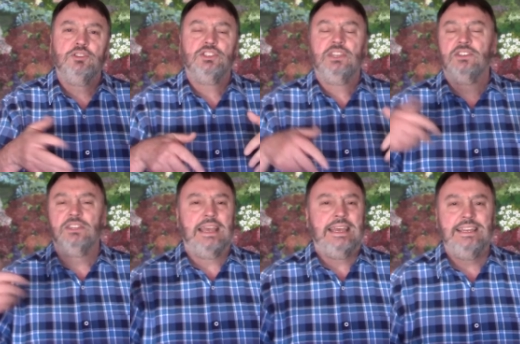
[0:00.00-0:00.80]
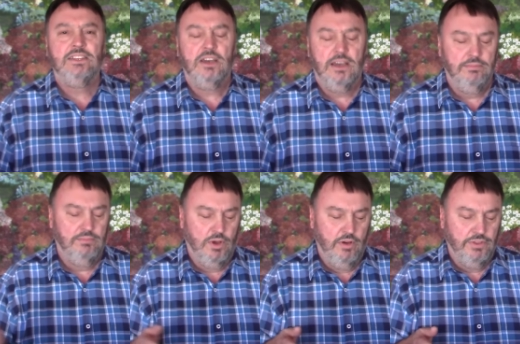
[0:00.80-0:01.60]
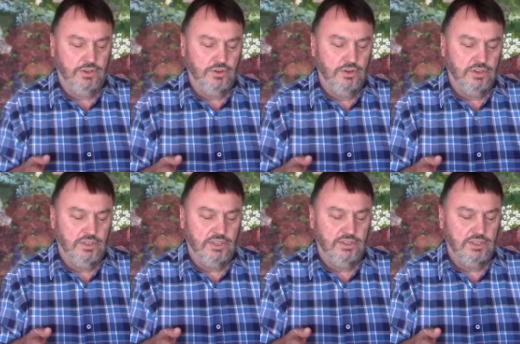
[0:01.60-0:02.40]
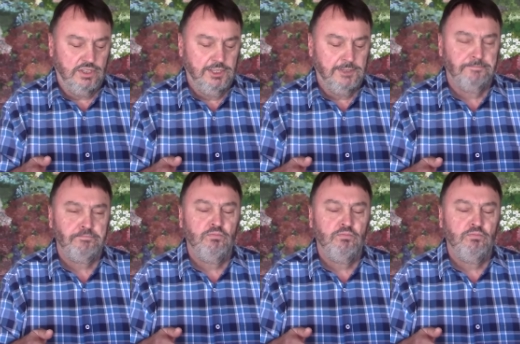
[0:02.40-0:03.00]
just as in any time of the church's existence,